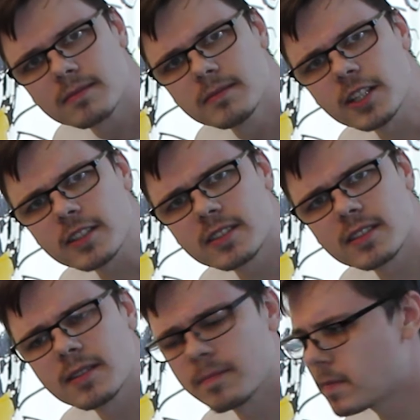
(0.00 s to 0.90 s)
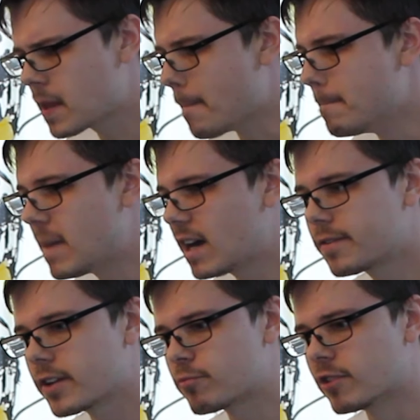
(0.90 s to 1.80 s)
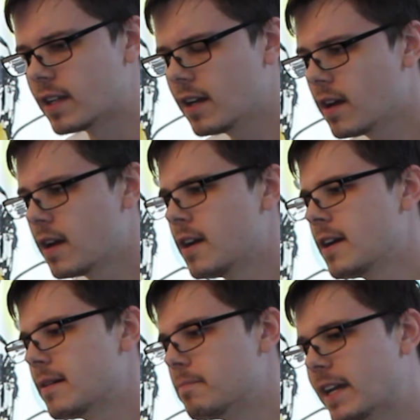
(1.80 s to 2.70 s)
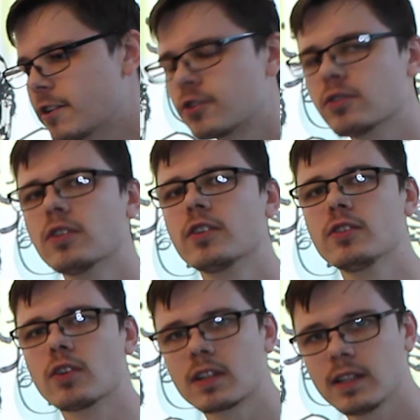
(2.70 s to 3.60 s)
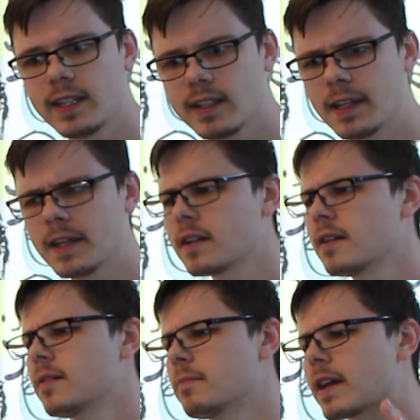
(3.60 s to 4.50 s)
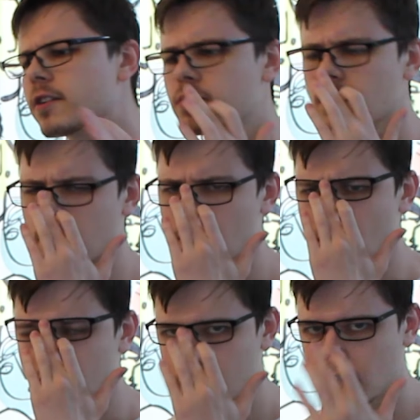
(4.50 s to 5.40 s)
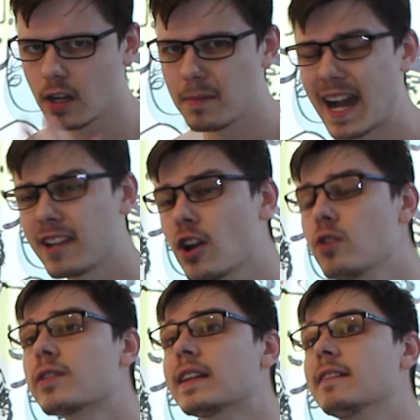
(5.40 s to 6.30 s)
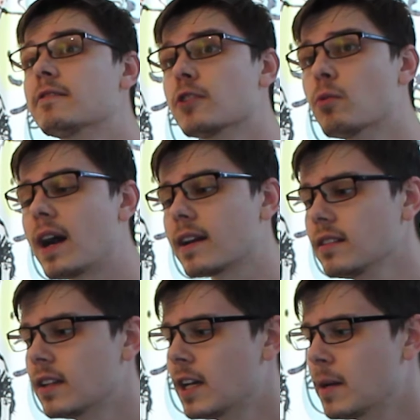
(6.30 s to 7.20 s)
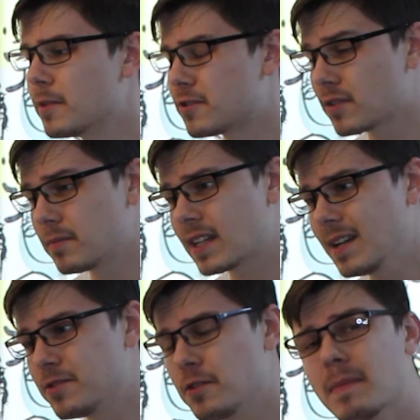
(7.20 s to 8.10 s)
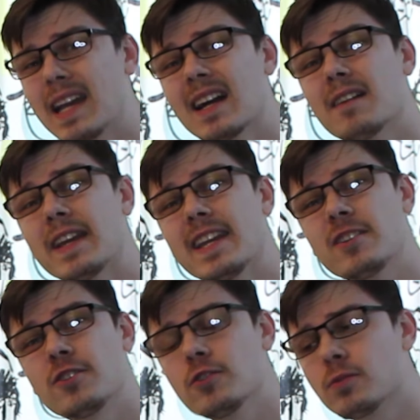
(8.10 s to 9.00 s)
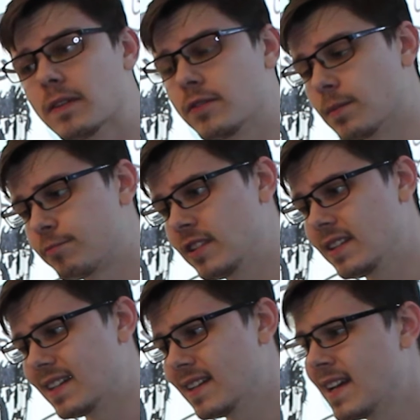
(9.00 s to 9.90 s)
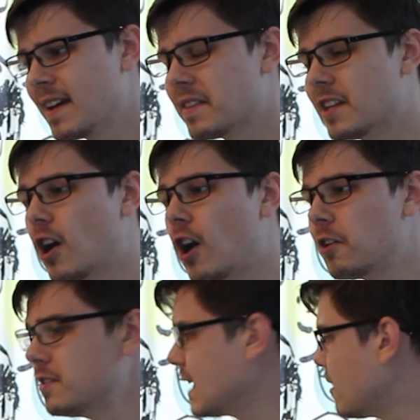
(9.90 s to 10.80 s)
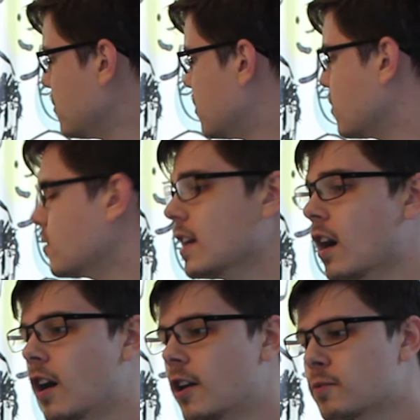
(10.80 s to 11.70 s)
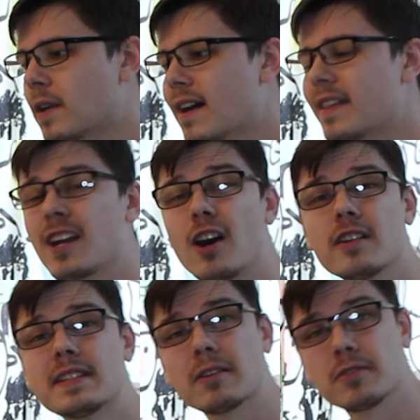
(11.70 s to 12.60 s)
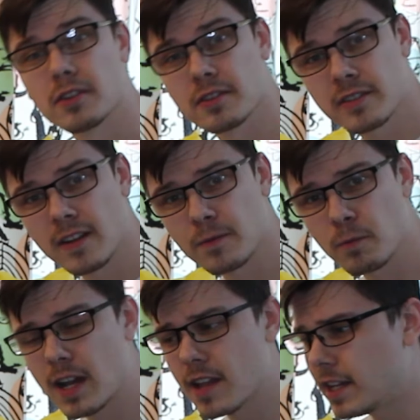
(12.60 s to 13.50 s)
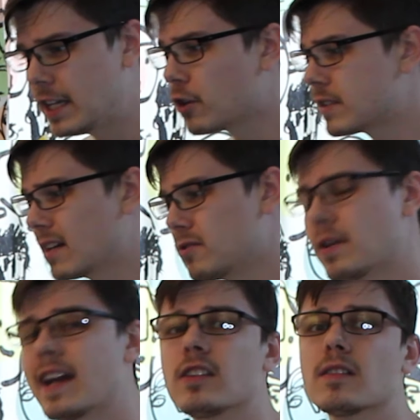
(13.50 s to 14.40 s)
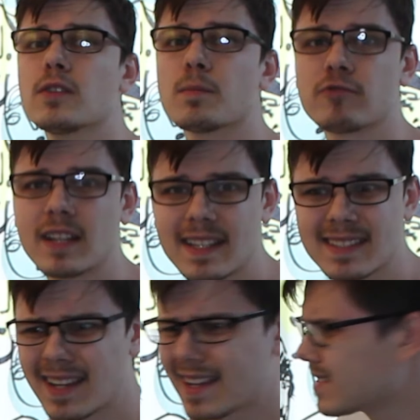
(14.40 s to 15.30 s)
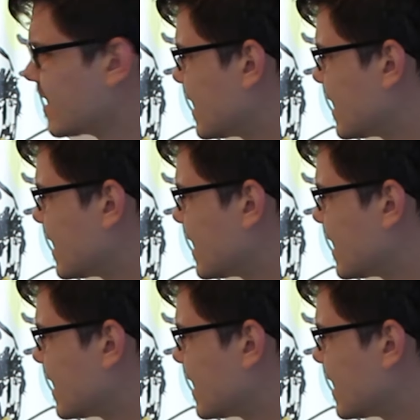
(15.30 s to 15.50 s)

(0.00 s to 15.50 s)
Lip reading: dust, bad for your printer. Make sure you're cleaning. Make sure you're not a slob. I know you can leave it for a while, but sometimes you may have issues with your printer that aren't down to the hardware, they aren't down to your software, they're not down to any of your printing settings, the